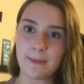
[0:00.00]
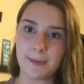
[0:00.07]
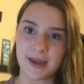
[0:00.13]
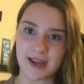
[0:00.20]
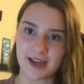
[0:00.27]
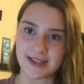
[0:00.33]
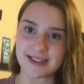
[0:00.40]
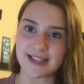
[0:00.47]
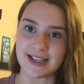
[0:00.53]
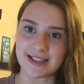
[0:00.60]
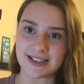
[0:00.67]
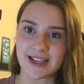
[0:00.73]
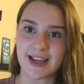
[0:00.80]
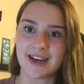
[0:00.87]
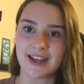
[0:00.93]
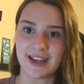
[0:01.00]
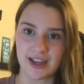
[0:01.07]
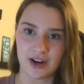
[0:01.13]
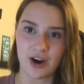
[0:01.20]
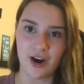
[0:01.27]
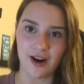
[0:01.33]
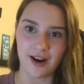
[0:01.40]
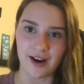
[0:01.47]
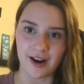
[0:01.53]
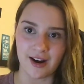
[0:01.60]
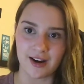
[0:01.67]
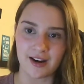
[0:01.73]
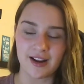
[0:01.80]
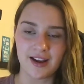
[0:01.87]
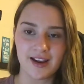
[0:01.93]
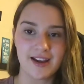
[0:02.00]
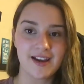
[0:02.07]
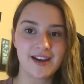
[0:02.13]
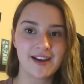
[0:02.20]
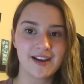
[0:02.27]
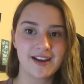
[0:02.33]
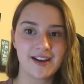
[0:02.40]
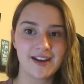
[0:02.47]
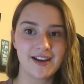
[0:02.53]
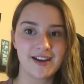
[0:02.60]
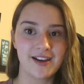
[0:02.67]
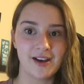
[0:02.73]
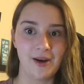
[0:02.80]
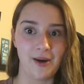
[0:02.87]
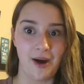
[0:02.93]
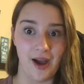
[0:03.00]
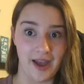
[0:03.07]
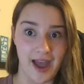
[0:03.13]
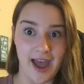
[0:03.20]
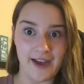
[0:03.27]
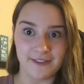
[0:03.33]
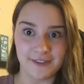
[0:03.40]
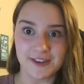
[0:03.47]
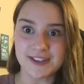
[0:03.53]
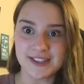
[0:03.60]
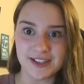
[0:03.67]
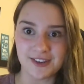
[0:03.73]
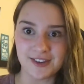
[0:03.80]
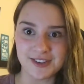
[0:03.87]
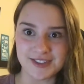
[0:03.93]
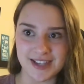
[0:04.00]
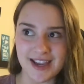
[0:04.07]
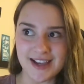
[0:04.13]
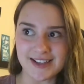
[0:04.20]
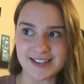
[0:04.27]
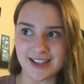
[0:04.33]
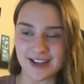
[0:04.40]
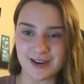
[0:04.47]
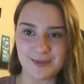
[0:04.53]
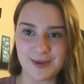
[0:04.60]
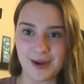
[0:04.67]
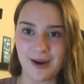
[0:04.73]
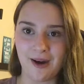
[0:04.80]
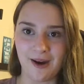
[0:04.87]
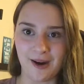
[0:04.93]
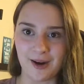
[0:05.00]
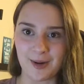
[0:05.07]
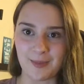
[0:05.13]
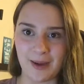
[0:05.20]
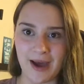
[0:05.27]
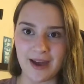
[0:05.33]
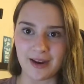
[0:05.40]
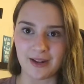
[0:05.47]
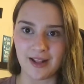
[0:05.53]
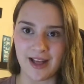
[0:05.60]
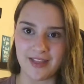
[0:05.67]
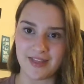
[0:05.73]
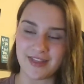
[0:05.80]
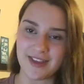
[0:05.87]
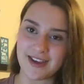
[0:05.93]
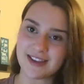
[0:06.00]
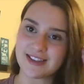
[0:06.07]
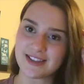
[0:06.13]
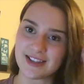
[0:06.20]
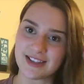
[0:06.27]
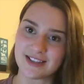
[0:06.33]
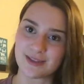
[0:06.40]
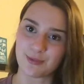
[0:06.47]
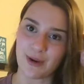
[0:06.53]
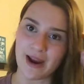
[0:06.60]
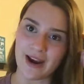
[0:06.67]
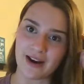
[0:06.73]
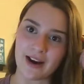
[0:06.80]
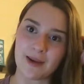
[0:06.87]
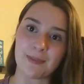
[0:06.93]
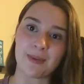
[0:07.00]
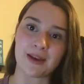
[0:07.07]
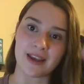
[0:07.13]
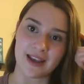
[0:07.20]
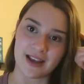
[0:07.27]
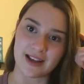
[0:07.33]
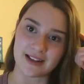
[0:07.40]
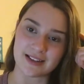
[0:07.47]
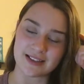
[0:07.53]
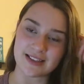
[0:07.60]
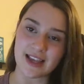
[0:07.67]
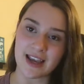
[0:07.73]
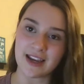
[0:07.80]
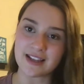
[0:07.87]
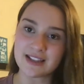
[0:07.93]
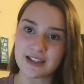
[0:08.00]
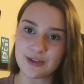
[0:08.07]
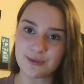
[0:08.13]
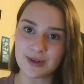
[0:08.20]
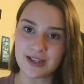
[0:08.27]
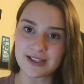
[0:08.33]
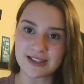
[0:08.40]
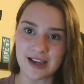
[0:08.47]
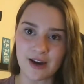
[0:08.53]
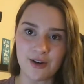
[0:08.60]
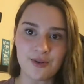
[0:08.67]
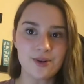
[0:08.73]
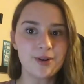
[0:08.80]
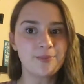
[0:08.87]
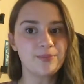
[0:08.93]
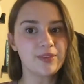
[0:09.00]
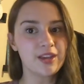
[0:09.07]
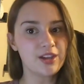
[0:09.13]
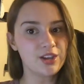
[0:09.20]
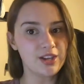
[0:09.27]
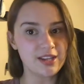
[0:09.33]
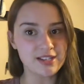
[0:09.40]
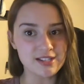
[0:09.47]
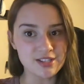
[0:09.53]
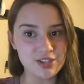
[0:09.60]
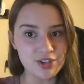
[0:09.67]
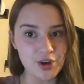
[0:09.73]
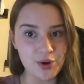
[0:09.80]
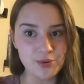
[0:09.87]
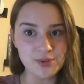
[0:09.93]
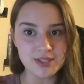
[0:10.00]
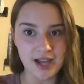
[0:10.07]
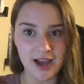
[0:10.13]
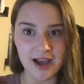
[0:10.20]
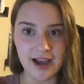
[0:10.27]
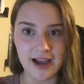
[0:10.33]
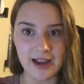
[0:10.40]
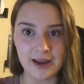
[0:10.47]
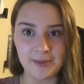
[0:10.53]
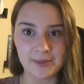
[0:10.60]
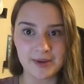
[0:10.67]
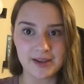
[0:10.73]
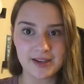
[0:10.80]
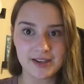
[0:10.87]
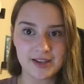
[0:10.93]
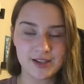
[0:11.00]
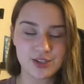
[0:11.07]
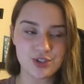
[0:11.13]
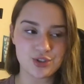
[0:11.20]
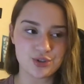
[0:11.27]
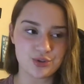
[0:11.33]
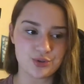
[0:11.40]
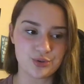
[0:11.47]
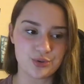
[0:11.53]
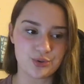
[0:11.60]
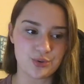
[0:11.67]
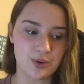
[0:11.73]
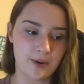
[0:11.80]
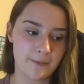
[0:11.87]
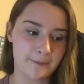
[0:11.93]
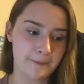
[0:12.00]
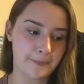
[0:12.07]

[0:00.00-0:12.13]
because it's gonna get hard. Every single day is gonna be a hard battle. And this is where it begins. 18 weeks out is no time to